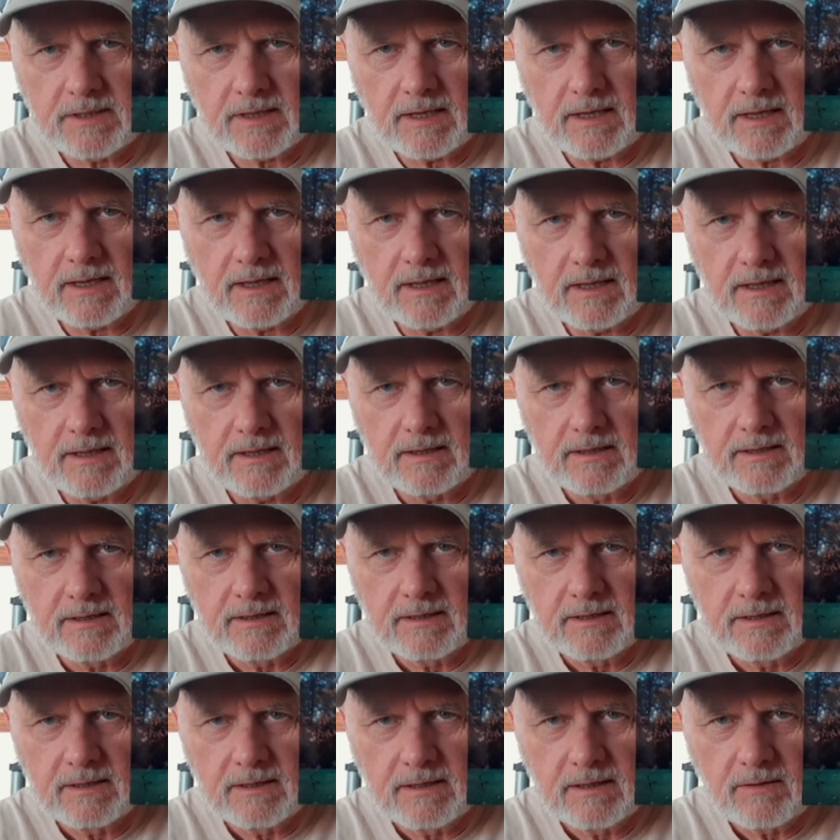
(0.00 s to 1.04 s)
Uh,
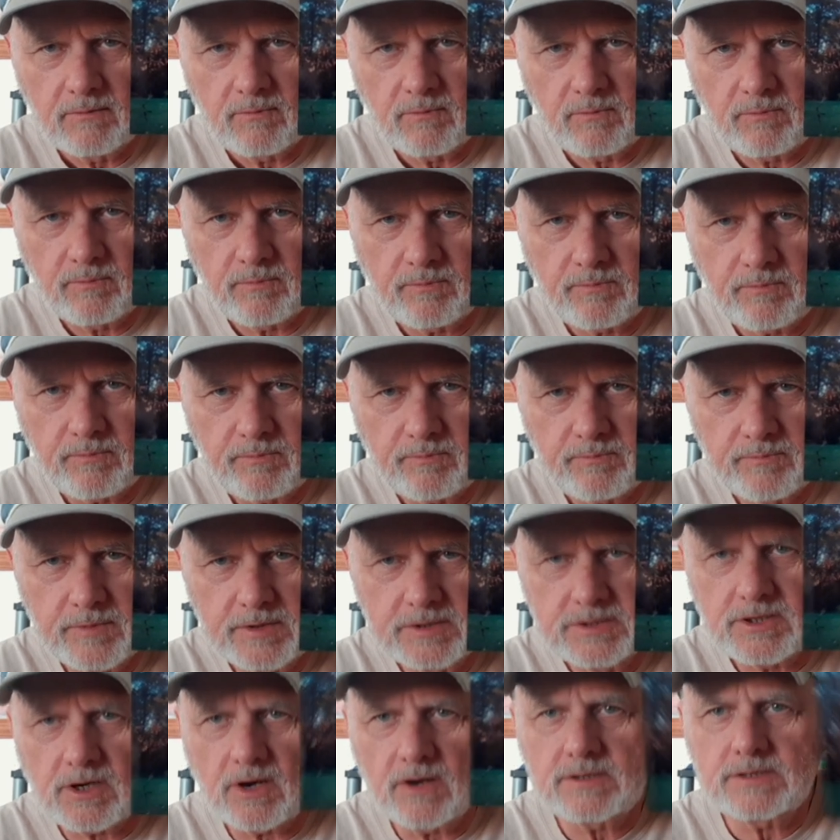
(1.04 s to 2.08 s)

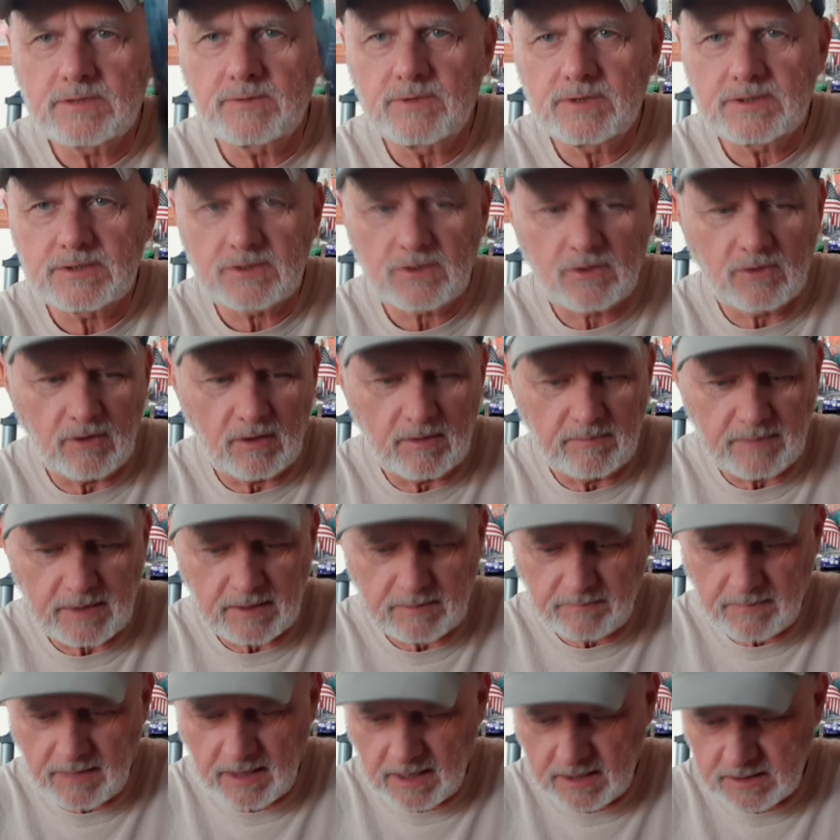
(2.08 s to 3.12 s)
in Jersey, we used to call them
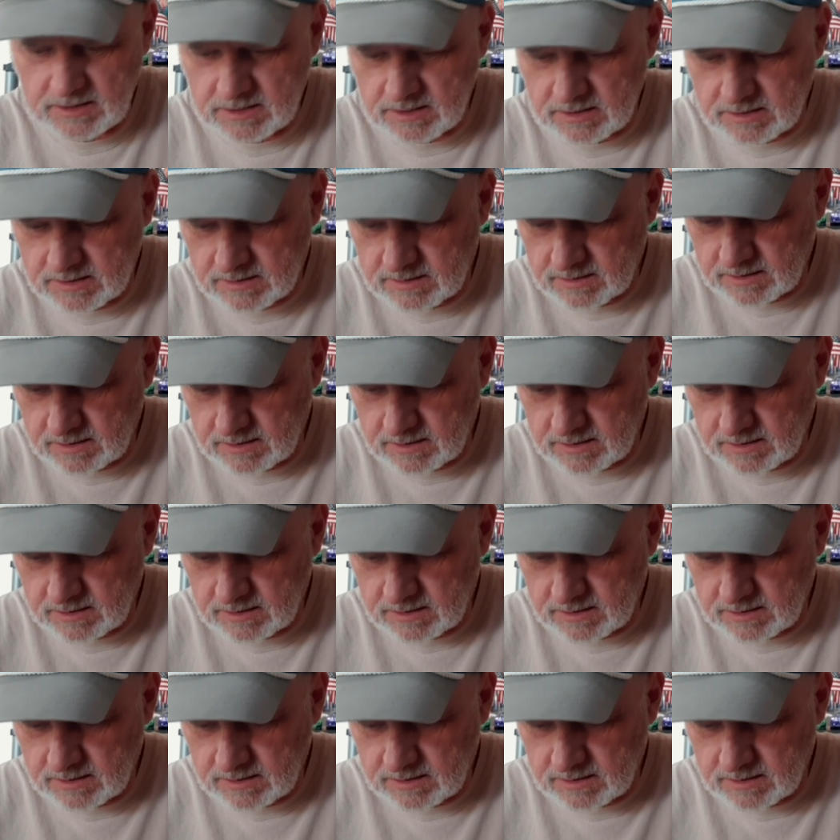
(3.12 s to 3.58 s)
McMansions.